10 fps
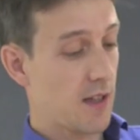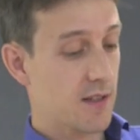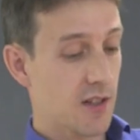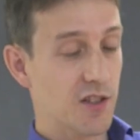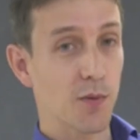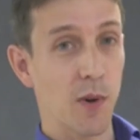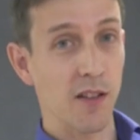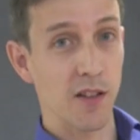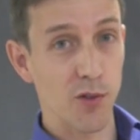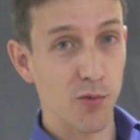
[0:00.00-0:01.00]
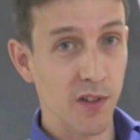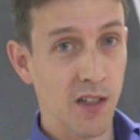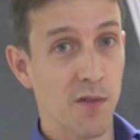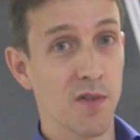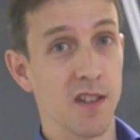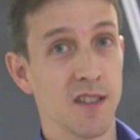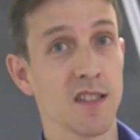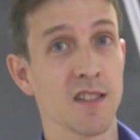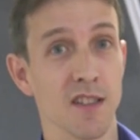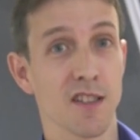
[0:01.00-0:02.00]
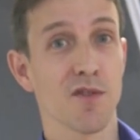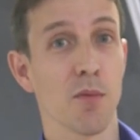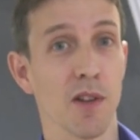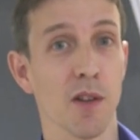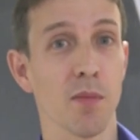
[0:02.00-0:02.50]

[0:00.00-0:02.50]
in such a way that you recover the distance from the